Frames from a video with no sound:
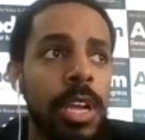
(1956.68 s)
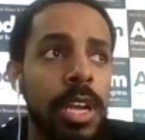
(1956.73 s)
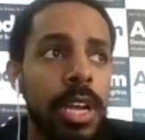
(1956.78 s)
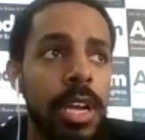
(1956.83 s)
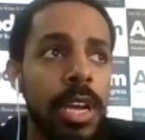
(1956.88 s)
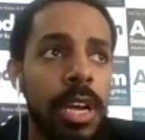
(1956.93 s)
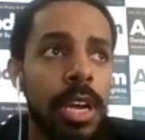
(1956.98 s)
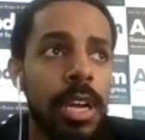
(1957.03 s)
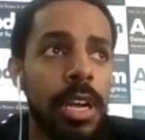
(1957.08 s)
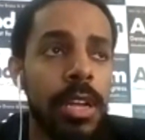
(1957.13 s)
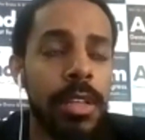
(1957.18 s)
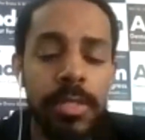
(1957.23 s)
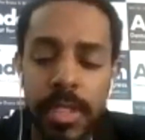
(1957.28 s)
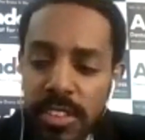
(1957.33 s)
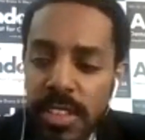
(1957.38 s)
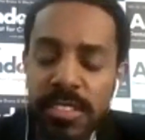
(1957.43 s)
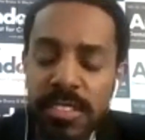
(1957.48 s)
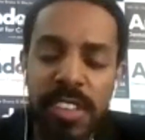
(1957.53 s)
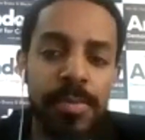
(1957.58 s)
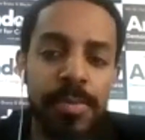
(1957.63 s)
these things
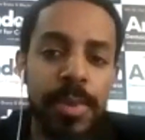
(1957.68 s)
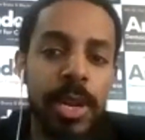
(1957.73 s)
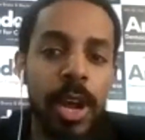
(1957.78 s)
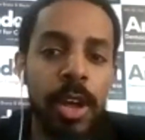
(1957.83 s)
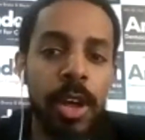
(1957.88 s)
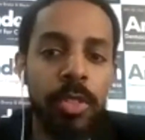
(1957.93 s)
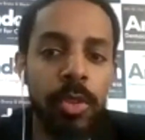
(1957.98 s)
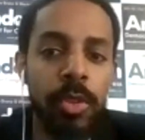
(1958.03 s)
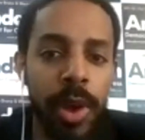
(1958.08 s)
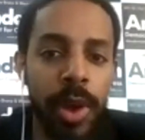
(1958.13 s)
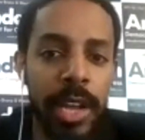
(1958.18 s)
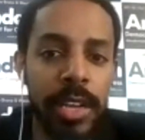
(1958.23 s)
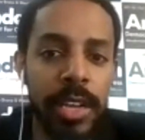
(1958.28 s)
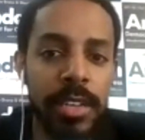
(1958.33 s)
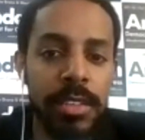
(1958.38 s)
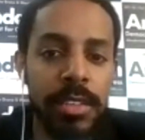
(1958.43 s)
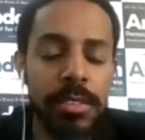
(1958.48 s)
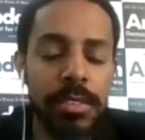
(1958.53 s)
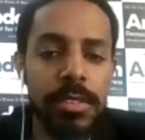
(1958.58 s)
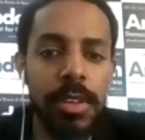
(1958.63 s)
have been on the
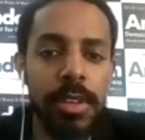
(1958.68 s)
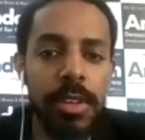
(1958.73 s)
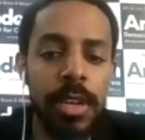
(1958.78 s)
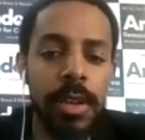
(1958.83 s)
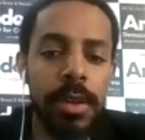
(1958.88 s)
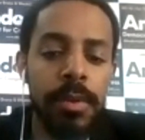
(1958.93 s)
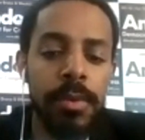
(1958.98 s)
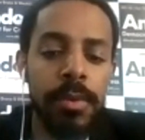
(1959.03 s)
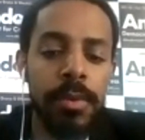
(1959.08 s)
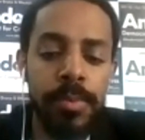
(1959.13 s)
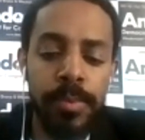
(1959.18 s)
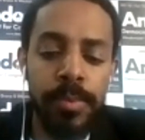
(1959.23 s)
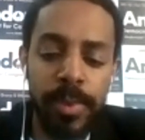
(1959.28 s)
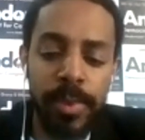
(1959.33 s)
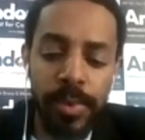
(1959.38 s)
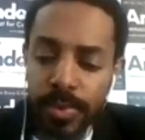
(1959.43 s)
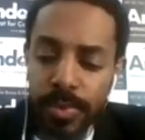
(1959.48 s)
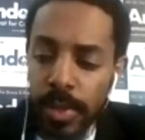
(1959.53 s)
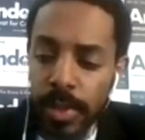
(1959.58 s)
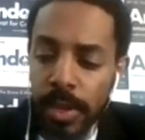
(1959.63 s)
rise
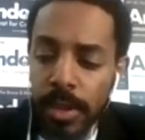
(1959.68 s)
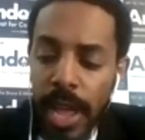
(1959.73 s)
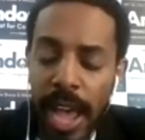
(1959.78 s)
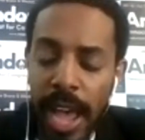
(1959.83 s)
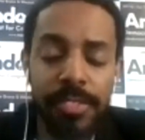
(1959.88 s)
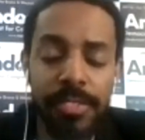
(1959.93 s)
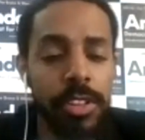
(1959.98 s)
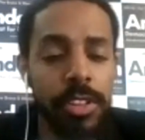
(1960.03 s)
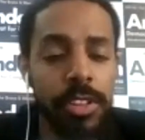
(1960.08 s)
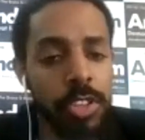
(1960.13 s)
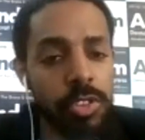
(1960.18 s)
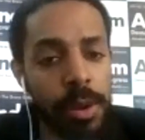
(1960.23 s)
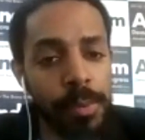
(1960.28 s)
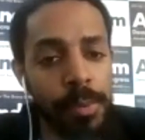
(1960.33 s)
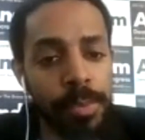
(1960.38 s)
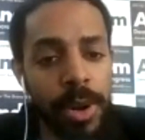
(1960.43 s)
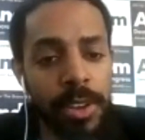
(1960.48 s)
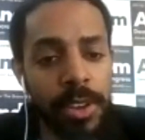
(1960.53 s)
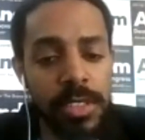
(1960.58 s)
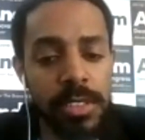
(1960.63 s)
after the Trump
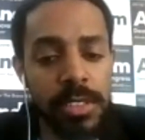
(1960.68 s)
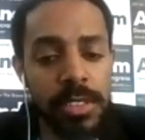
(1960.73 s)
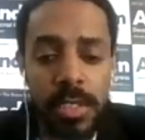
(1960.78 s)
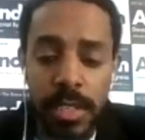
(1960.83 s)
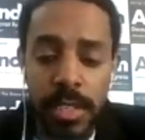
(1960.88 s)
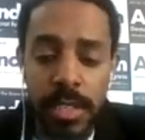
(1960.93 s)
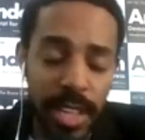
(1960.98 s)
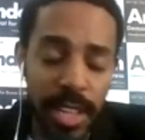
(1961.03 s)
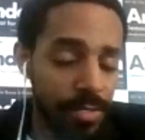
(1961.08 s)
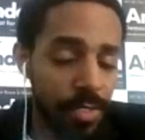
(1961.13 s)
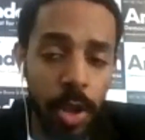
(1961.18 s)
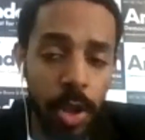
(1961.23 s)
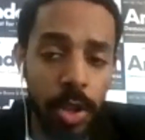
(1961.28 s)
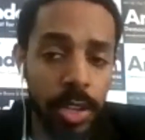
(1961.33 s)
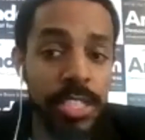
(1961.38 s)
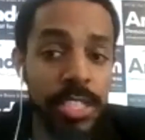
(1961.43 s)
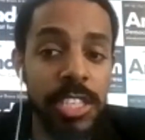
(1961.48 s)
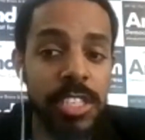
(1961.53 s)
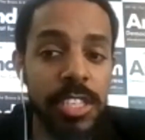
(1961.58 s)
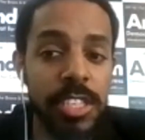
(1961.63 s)
presidency. They've
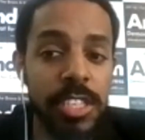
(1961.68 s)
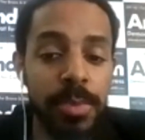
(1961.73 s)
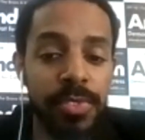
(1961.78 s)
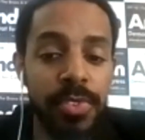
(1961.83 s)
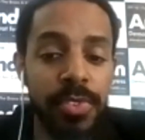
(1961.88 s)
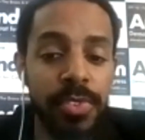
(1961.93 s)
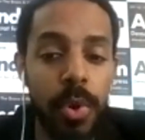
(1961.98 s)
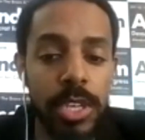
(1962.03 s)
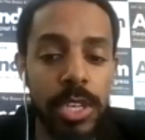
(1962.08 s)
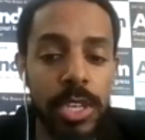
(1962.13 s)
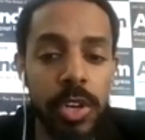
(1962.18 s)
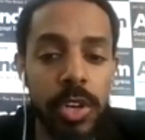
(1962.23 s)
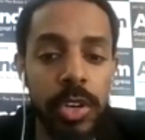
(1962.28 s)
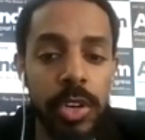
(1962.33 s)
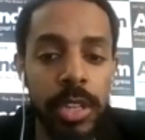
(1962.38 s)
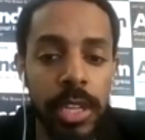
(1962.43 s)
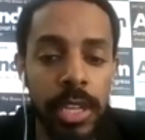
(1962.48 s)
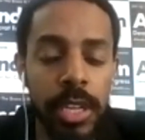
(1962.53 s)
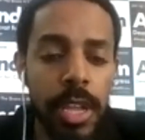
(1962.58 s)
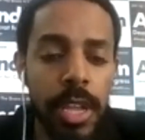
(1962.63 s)
existed before,
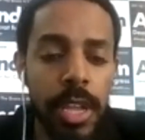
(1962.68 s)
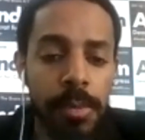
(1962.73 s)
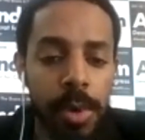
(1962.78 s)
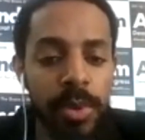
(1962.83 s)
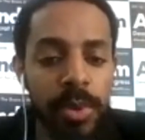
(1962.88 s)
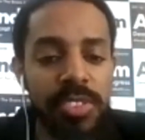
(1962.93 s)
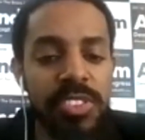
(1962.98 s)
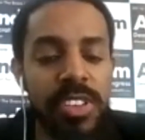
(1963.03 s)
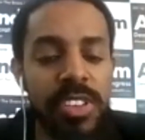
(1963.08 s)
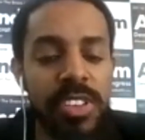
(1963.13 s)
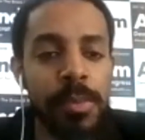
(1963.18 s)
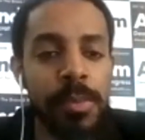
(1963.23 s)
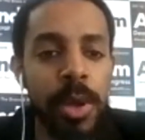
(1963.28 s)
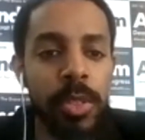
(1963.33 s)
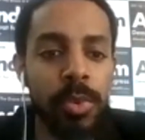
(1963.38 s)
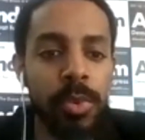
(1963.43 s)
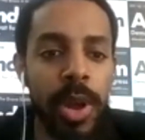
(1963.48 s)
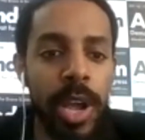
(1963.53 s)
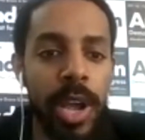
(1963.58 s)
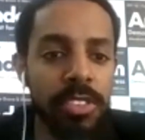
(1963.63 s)
certainly, but we've seen them on the
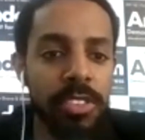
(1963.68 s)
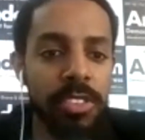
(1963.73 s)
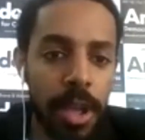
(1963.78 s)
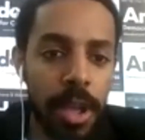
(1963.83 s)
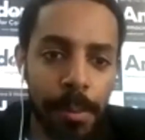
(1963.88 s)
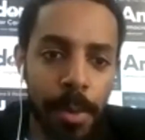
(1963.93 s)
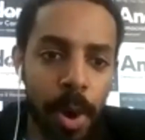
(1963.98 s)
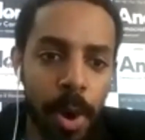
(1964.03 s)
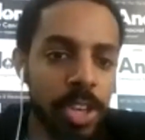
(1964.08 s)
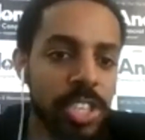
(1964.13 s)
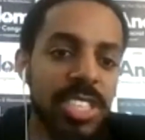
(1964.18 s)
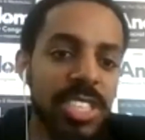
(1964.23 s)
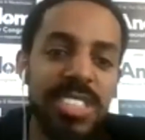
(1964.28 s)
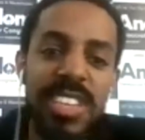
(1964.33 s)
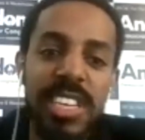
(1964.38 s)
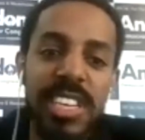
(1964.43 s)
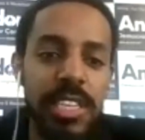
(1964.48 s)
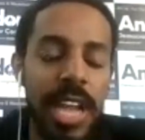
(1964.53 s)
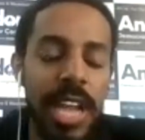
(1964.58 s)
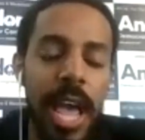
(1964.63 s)
rise.
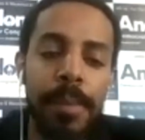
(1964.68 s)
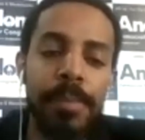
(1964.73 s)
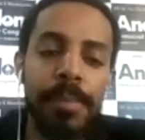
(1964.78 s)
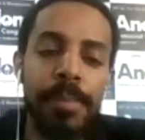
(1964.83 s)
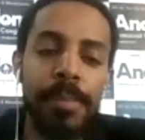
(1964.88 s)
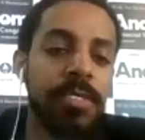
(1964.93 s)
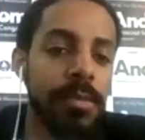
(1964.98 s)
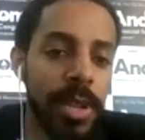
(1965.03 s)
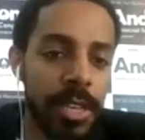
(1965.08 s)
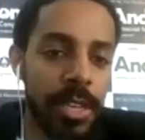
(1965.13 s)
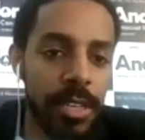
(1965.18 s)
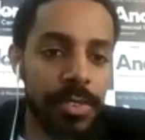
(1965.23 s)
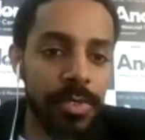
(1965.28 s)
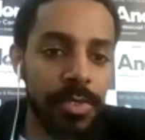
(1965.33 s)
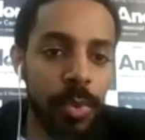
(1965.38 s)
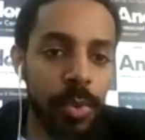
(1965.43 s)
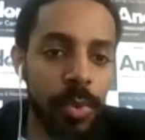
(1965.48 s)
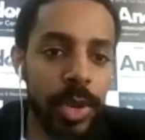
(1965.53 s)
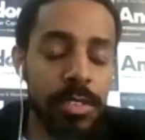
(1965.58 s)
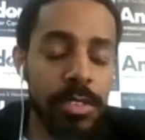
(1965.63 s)
Marginalization happens in many different
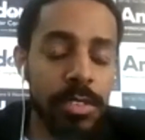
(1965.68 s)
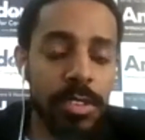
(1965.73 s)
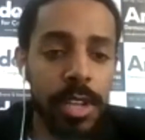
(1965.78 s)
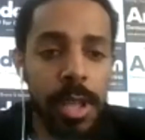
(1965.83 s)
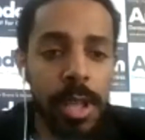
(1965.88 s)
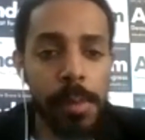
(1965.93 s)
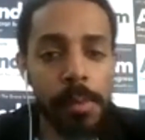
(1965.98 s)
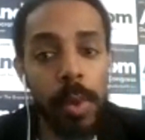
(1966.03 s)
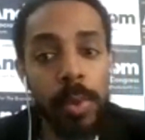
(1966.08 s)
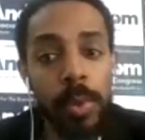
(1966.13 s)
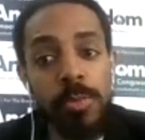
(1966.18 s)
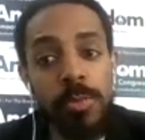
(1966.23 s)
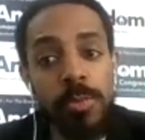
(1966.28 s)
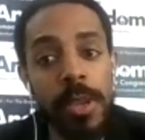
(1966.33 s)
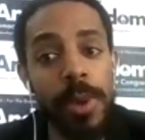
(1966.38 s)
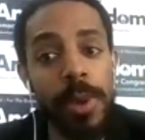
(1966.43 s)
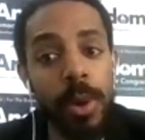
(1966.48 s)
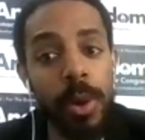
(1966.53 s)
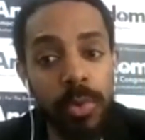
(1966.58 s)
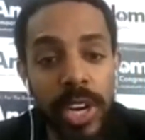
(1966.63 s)
ways. But when we speak
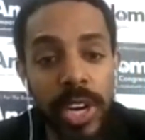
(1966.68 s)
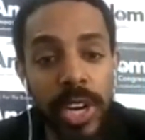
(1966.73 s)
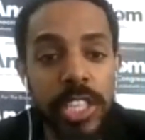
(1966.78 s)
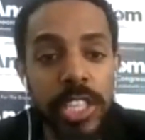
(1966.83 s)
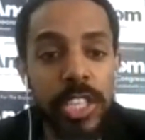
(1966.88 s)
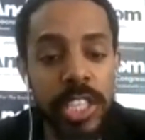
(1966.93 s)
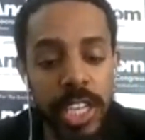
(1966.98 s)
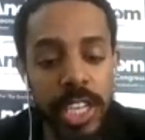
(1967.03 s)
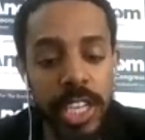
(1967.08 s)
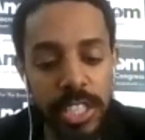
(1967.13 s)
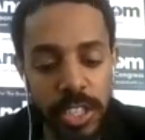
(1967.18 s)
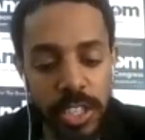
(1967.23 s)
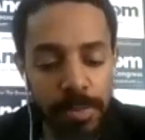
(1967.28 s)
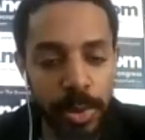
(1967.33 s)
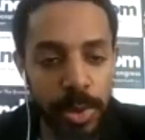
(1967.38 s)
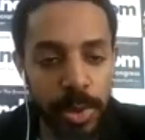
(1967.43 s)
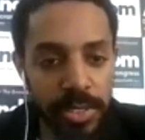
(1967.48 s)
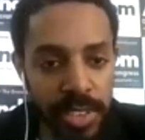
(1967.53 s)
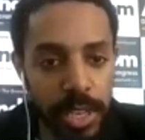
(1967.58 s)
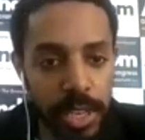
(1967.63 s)
about racial justice
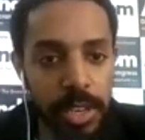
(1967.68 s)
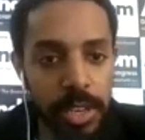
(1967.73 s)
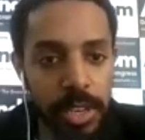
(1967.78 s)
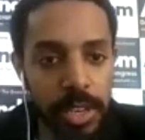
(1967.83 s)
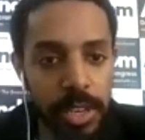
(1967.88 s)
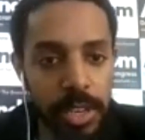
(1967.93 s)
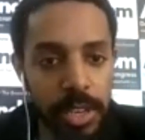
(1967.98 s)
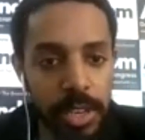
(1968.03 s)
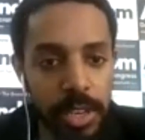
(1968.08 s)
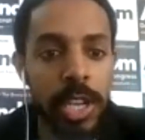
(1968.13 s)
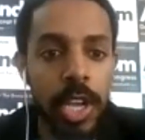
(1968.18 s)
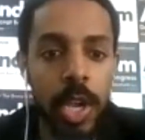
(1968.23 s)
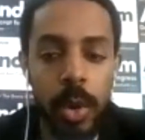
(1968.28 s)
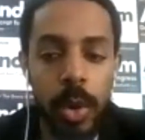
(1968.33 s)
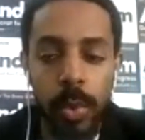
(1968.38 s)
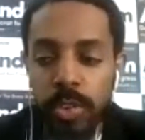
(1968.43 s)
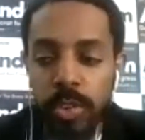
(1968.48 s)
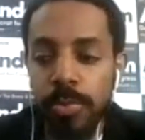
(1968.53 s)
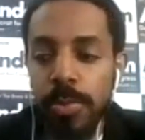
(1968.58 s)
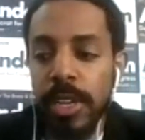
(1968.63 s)
particularly, we're
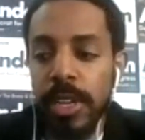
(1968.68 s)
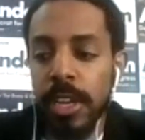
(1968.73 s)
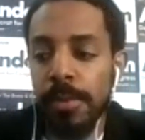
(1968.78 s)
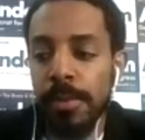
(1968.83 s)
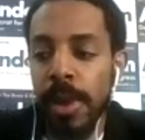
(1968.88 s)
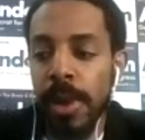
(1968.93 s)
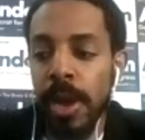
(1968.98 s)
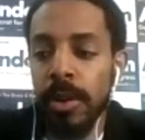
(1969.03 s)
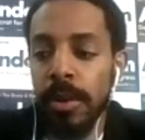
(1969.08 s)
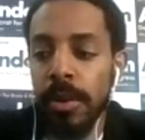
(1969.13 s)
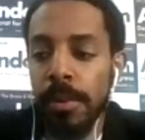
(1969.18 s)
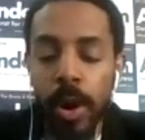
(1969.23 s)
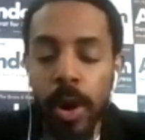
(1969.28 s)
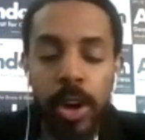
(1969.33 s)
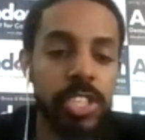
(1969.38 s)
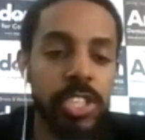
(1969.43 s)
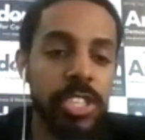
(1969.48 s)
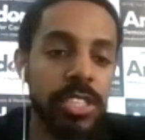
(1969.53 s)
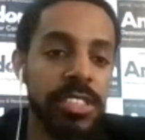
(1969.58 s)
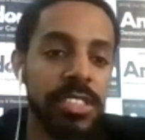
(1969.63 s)
speaking about
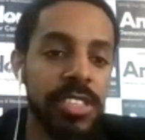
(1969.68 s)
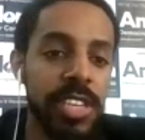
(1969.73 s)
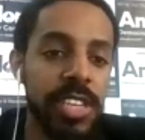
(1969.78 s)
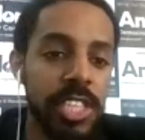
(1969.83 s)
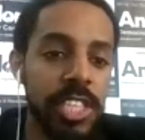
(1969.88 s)
marginalization